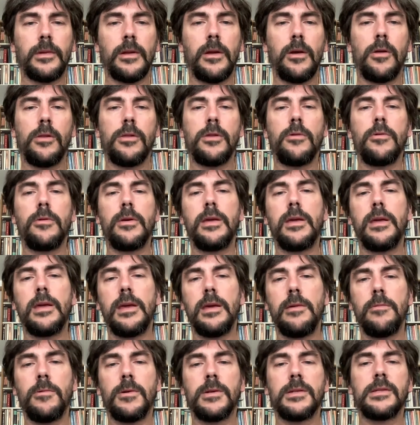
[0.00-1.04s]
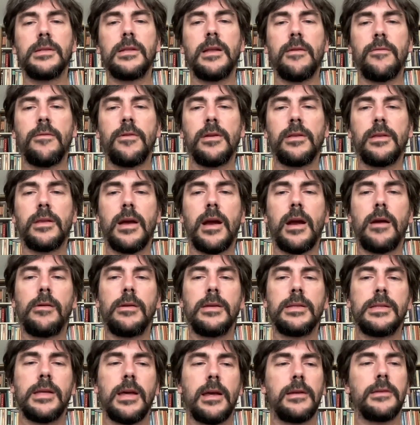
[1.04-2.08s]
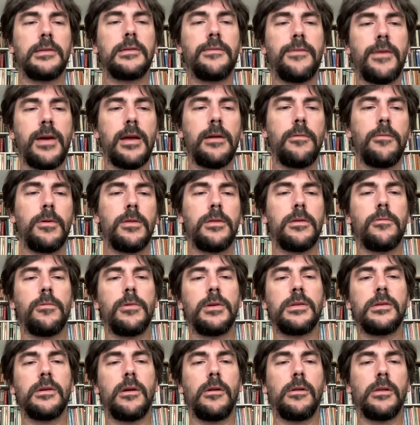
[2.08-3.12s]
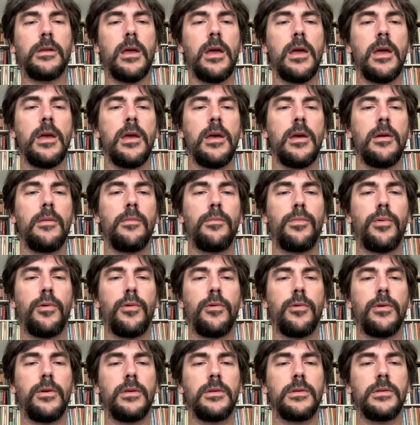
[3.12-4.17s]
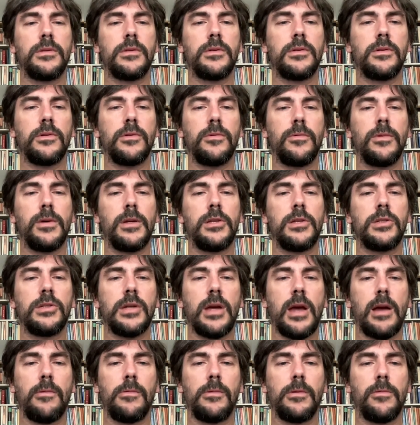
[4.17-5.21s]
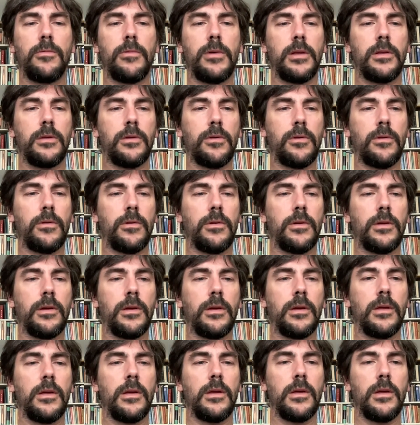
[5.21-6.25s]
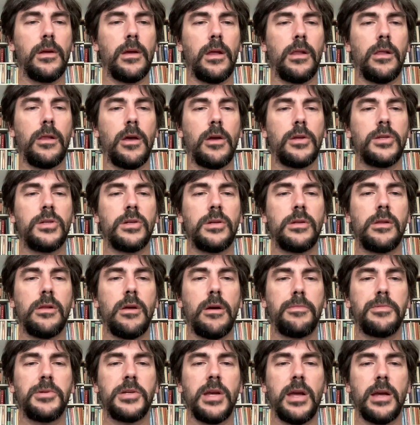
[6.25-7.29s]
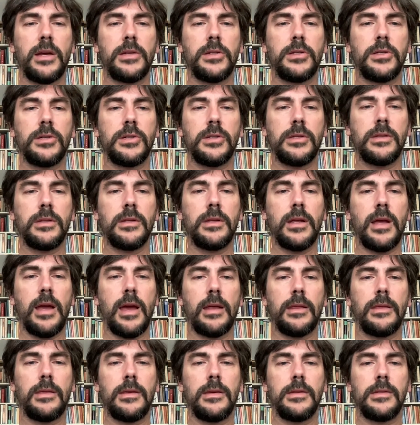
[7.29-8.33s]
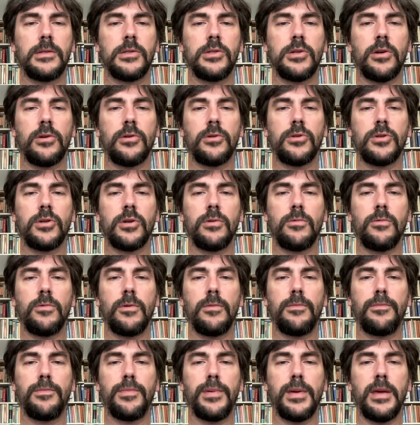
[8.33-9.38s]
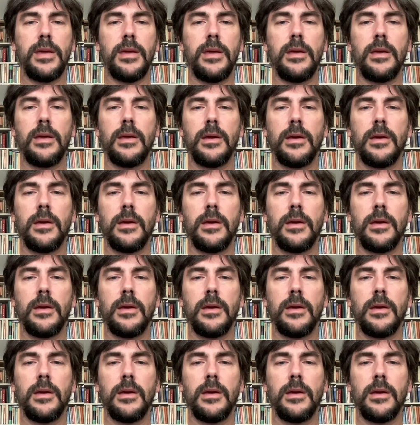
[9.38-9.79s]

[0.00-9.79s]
although he was never entirely satisfied with the result, points to which I will return. A logical objection at this juncture would be